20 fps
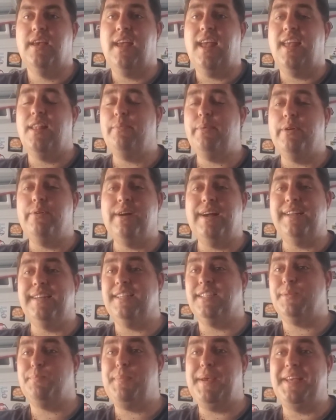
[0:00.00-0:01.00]
and then we go out into
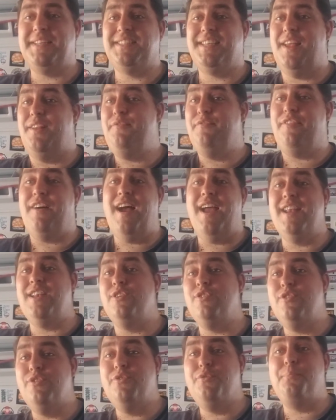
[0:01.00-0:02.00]
space and find
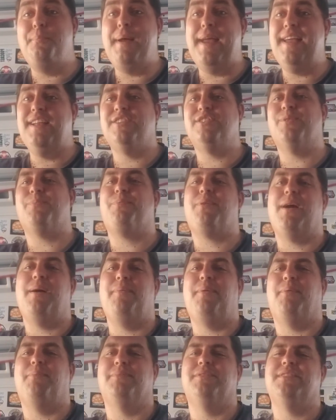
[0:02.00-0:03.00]
new major
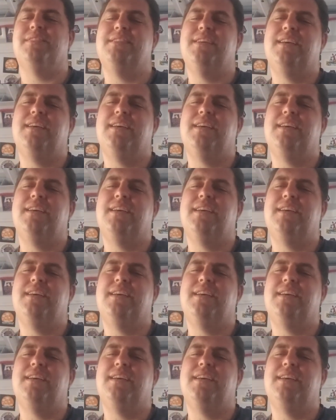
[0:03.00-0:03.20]
problems.